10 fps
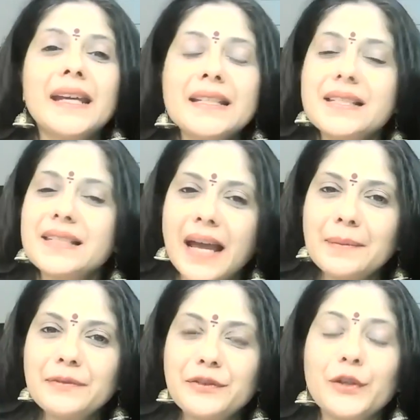It's
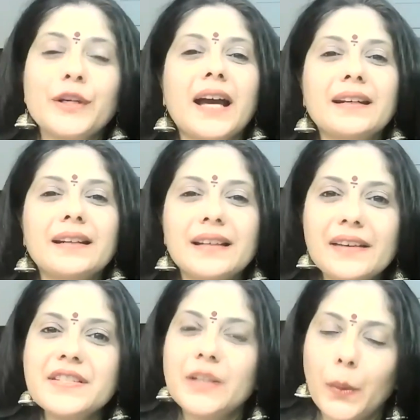time for our
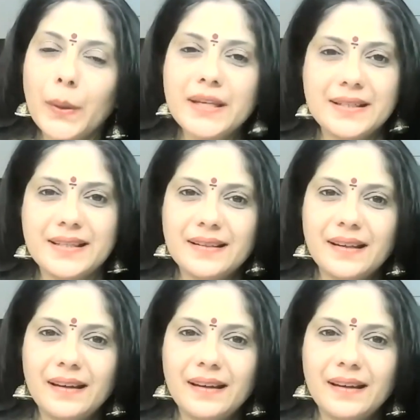Glyphs quiz.